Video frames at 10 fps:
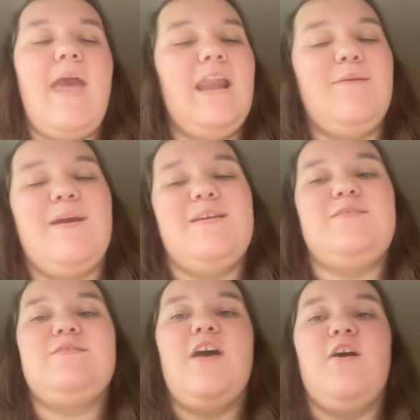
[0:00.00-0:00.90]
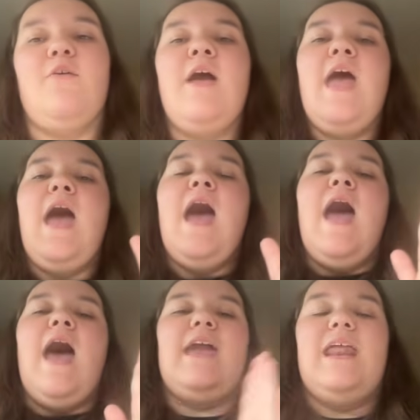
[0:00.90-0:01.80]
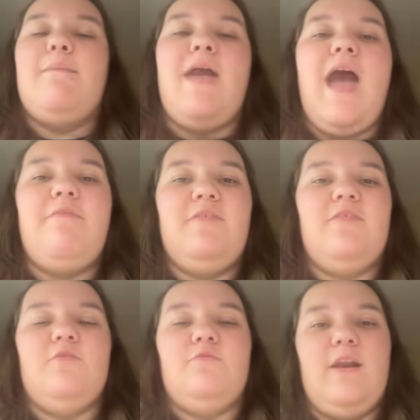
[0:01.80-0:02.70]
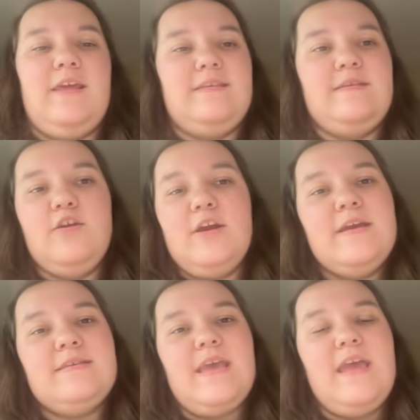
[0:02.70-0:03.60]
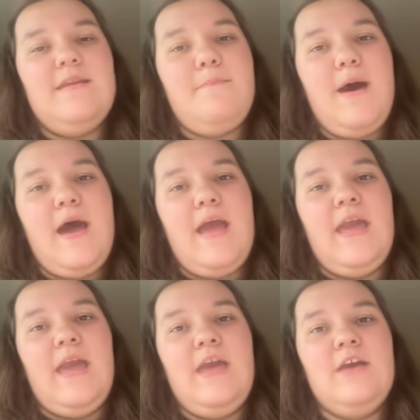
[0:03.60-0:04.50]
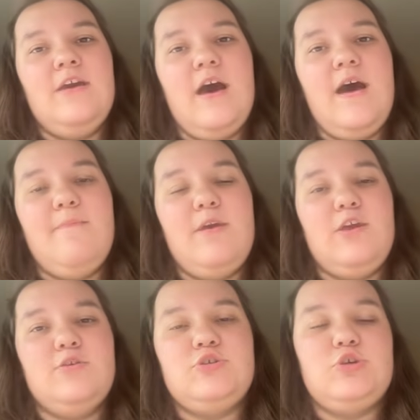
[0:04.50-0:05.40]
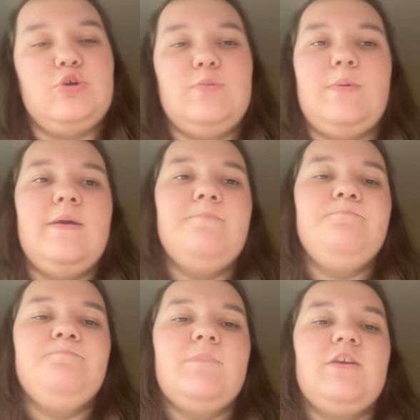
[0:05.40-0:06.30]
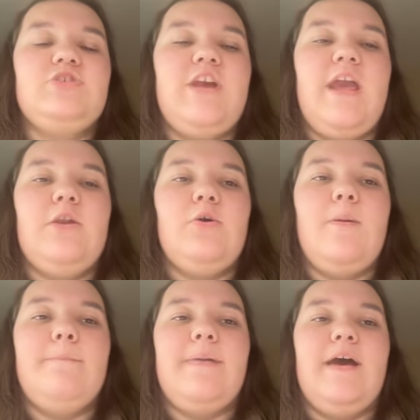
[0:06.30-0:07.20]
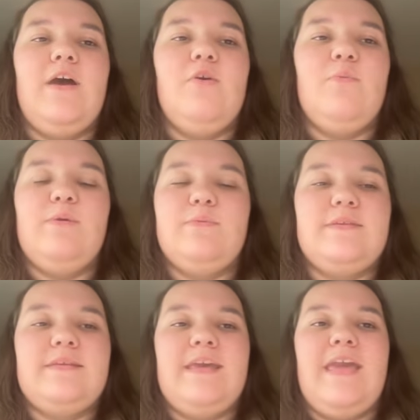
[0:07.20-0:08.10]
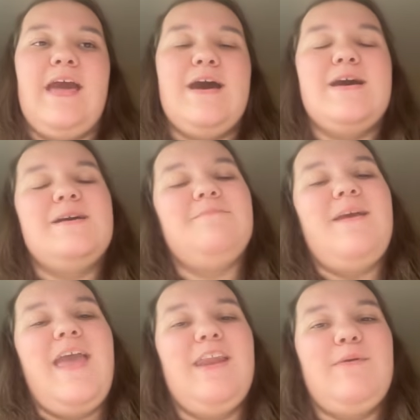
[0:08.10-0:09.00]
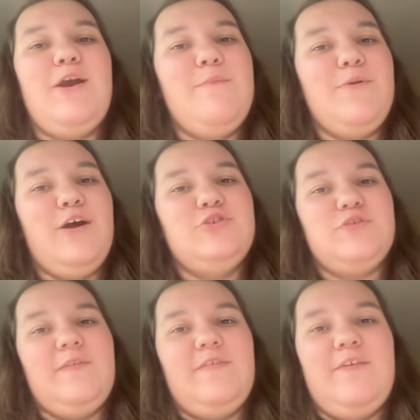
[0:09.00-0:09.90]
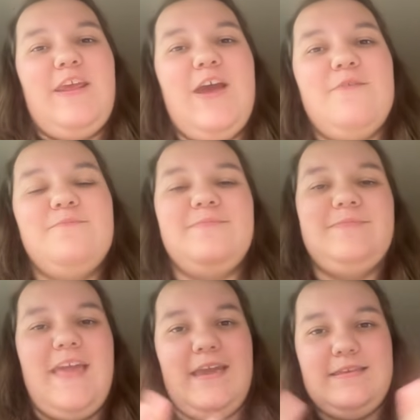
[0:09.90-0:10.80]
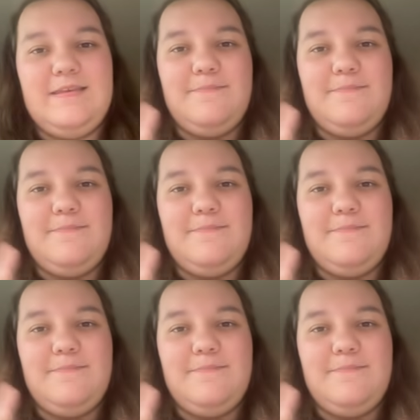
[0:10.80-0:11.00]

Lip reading: anyway, so again, I might have this as a running series in my YouTube channel, but we will see. Anyway, I hope you all enjoyed this video. Thanks.